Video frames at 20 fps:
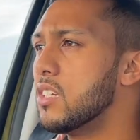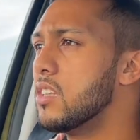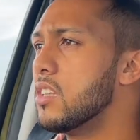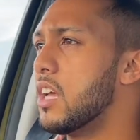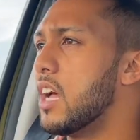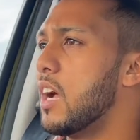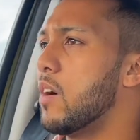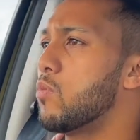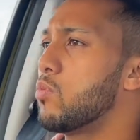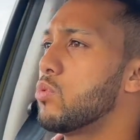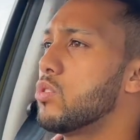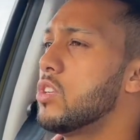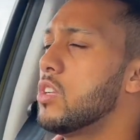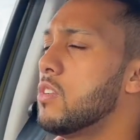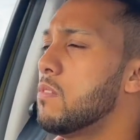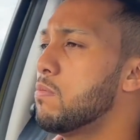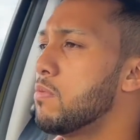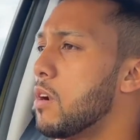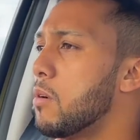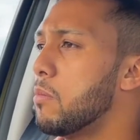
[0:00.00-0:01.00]
I
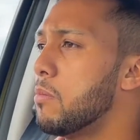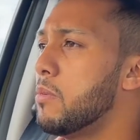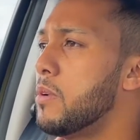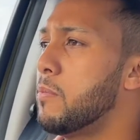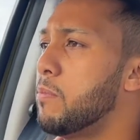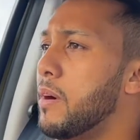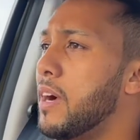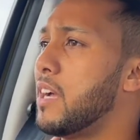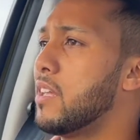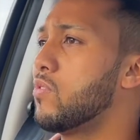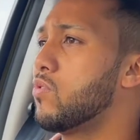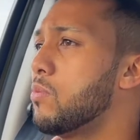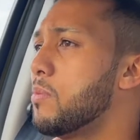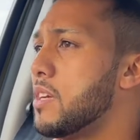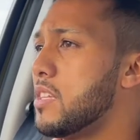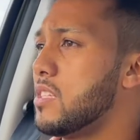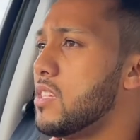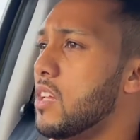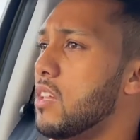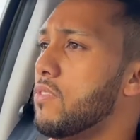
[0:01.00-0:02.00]
wouldn't probably buy it for
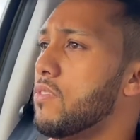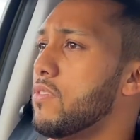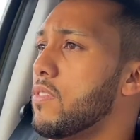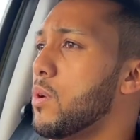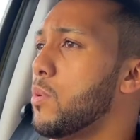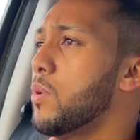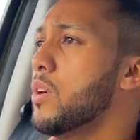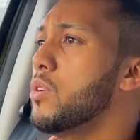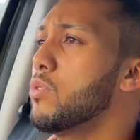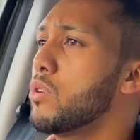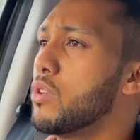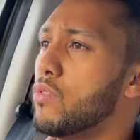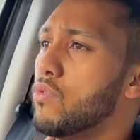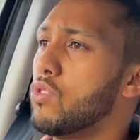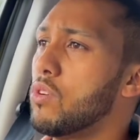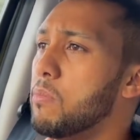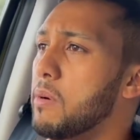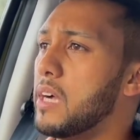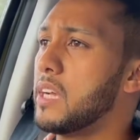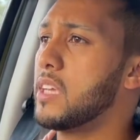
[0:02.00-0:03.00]
myself if I were looking for
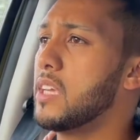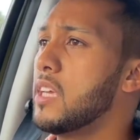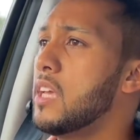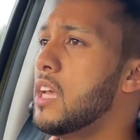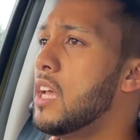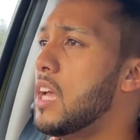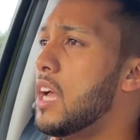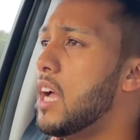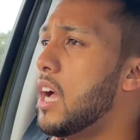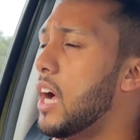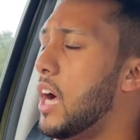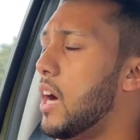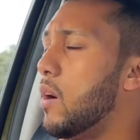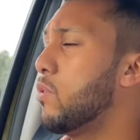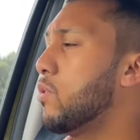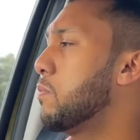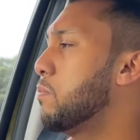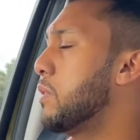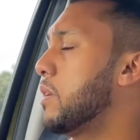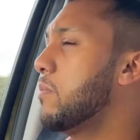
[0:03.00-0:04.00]
a Bakkie. I
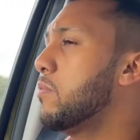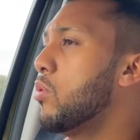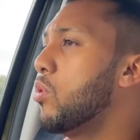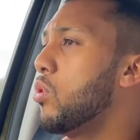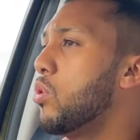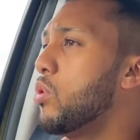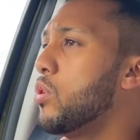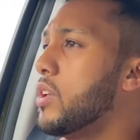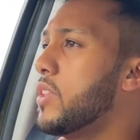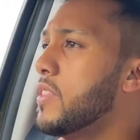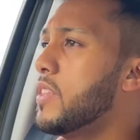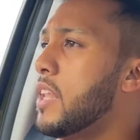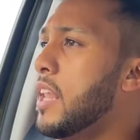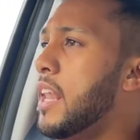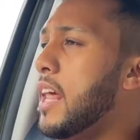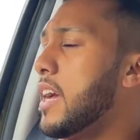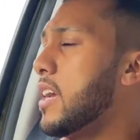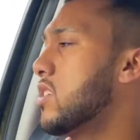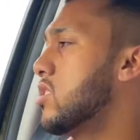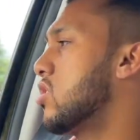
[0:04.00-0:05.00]
would be more in the
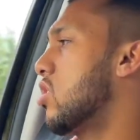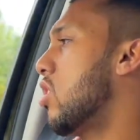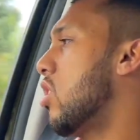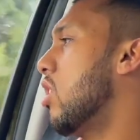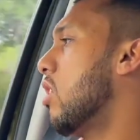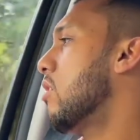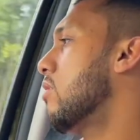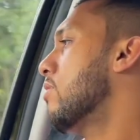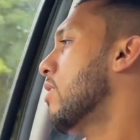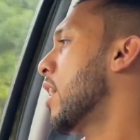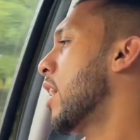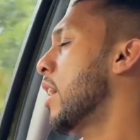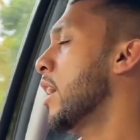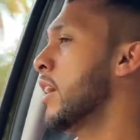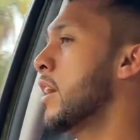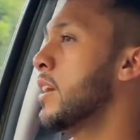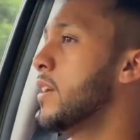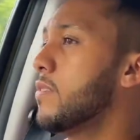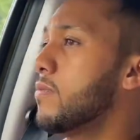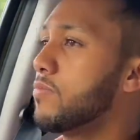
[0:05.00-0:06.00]
likes of
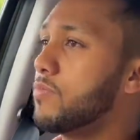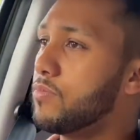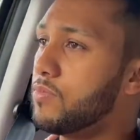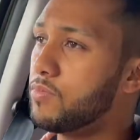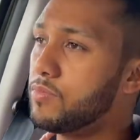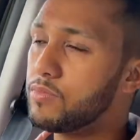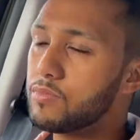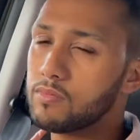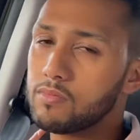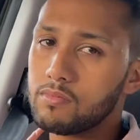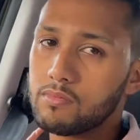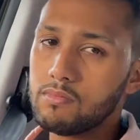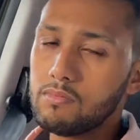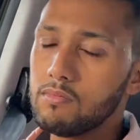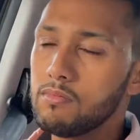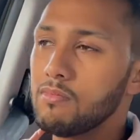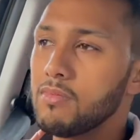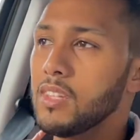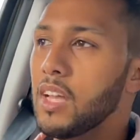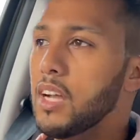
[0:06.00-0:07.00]
a
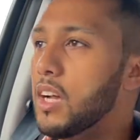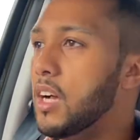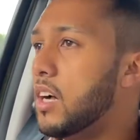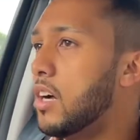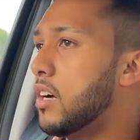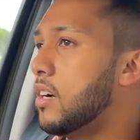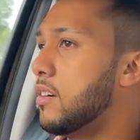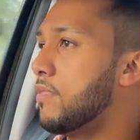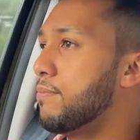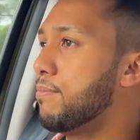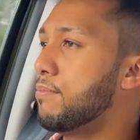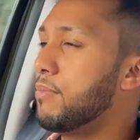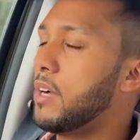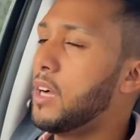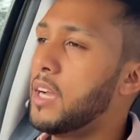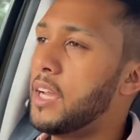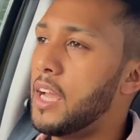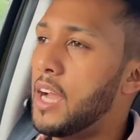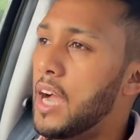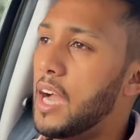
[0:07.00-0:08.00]

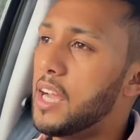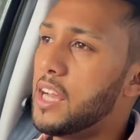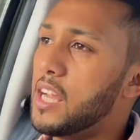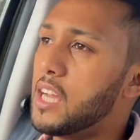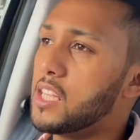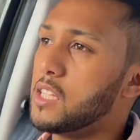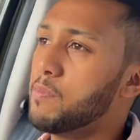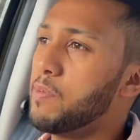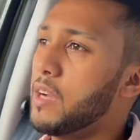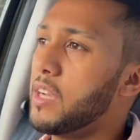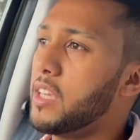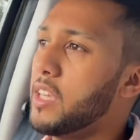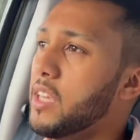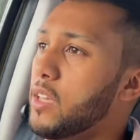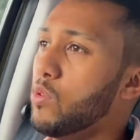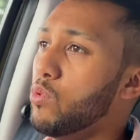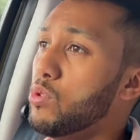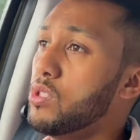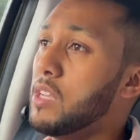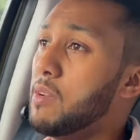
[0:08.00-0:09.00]
Hilux Bakkie
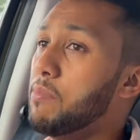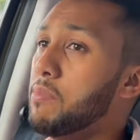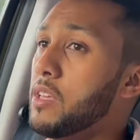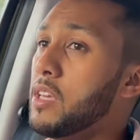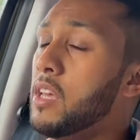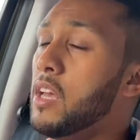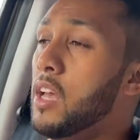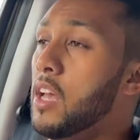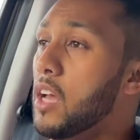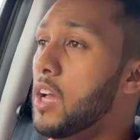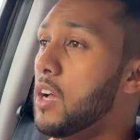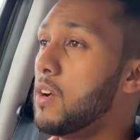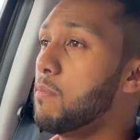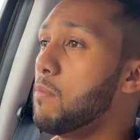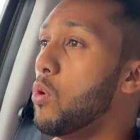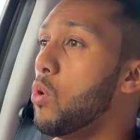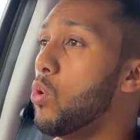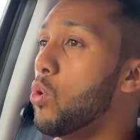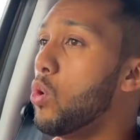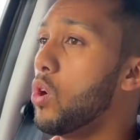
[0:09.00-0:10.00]
or something
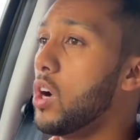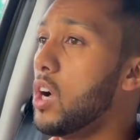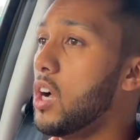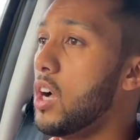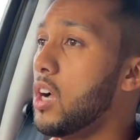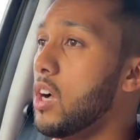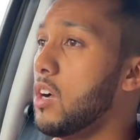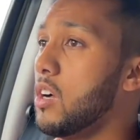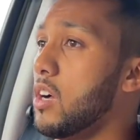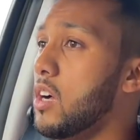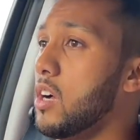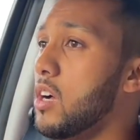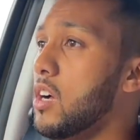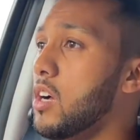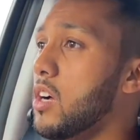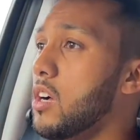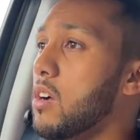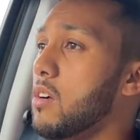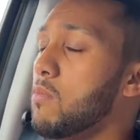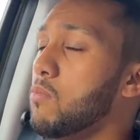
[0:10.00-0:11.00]
more
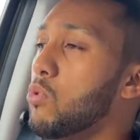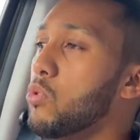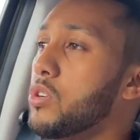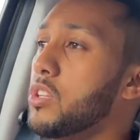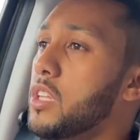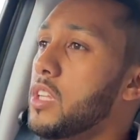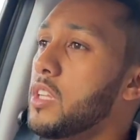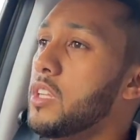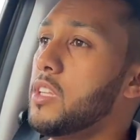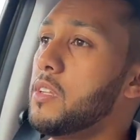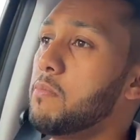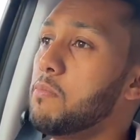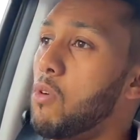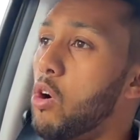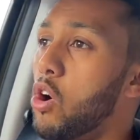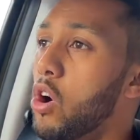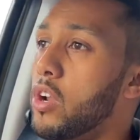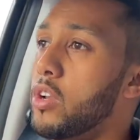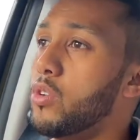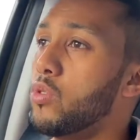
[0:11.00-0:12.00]
in
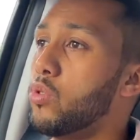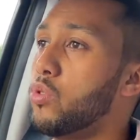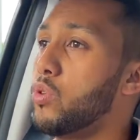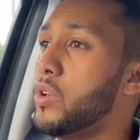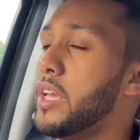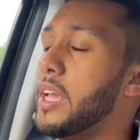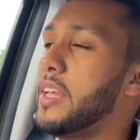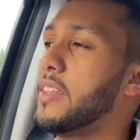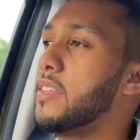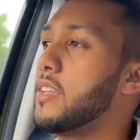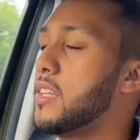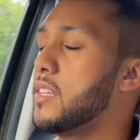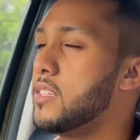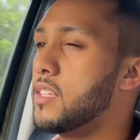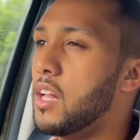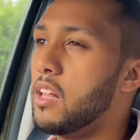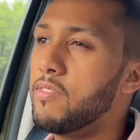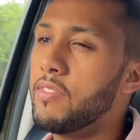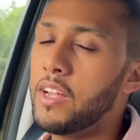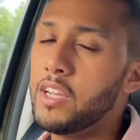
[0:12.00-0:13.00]
demand, or looking at the
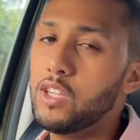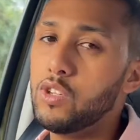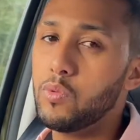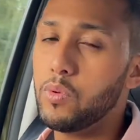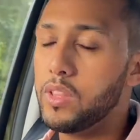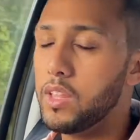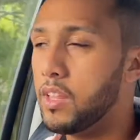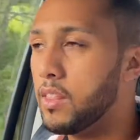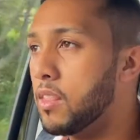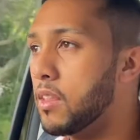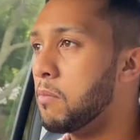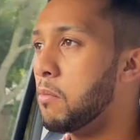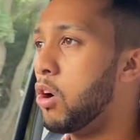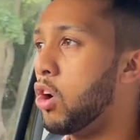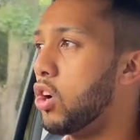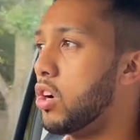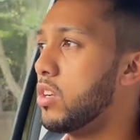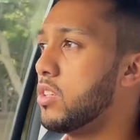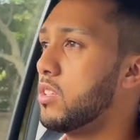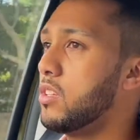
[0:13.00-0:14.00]
resale value within the market here